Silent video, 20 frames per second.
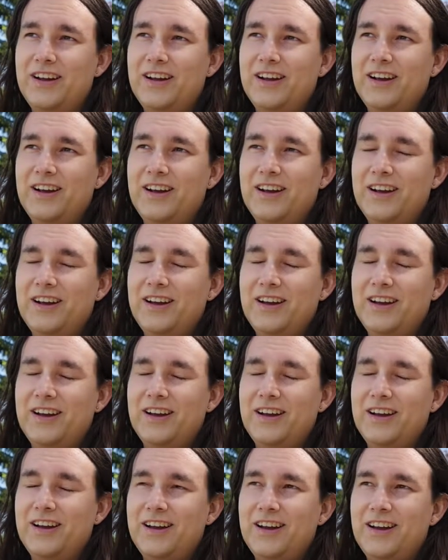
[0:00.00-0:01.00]

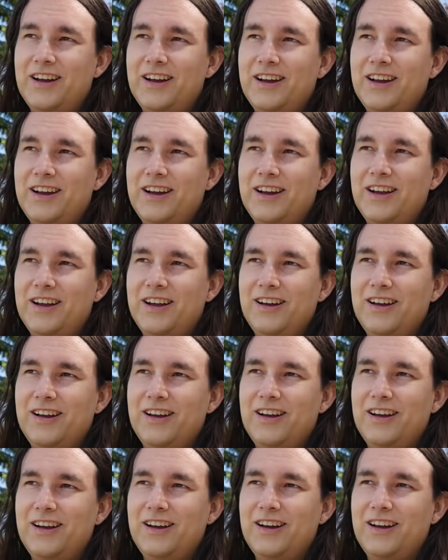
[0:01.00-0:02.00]

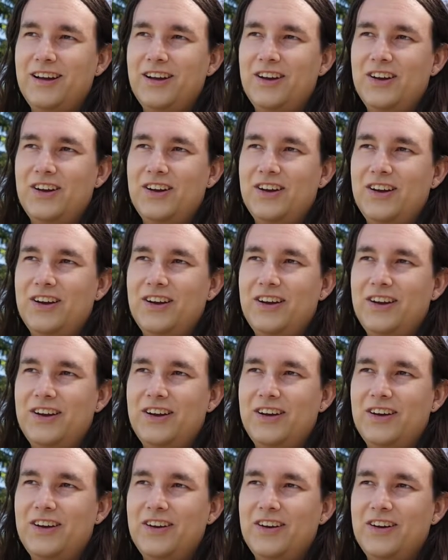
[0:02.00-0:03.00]

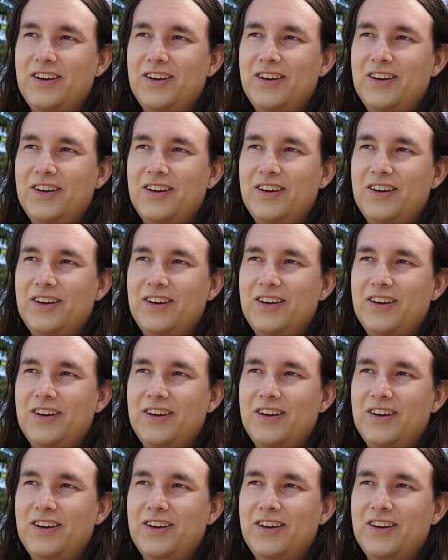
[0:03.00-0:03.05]
[no speech]